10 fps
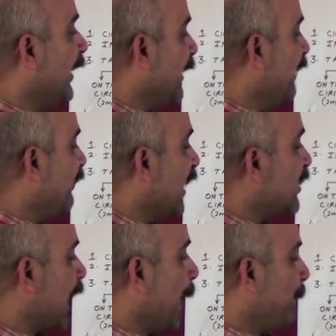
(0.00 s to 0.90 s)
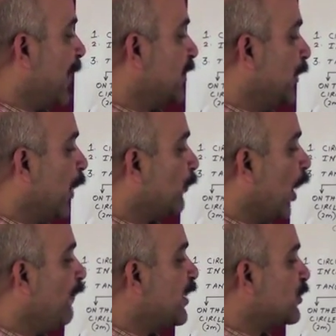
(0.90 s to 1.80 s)
neatly with a sharp pencil, you have to
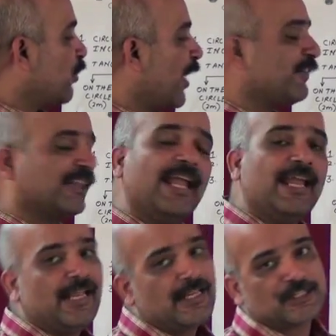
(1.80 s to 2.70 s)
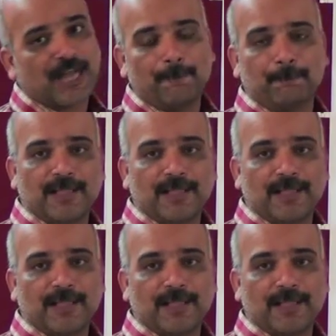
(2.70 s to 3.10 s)
always draw it with a sharp